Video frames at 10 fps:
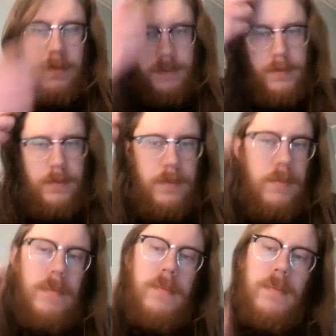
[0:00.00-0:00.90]

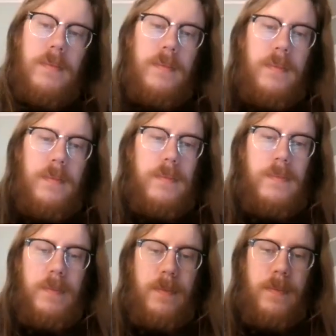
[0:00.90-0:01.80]

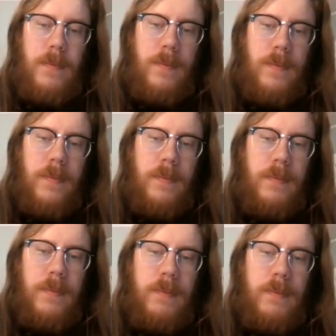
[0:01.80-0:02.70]

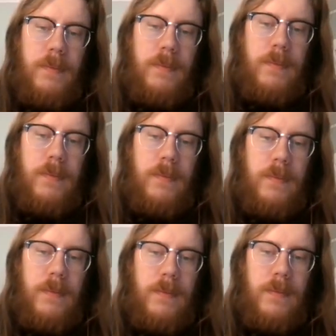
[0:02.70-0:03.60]

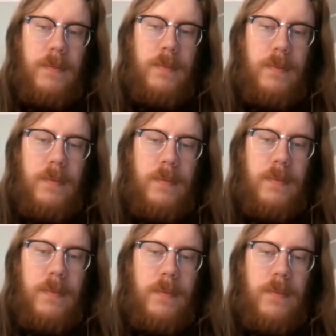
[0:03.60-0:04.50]

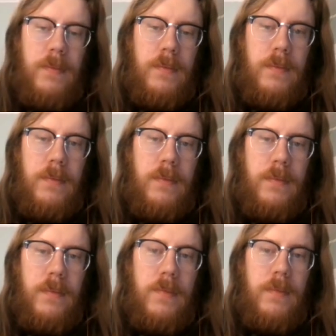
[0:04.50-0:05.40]

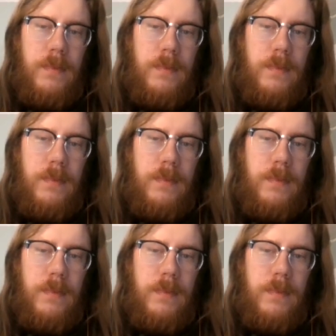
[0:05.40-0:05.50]
[no speech]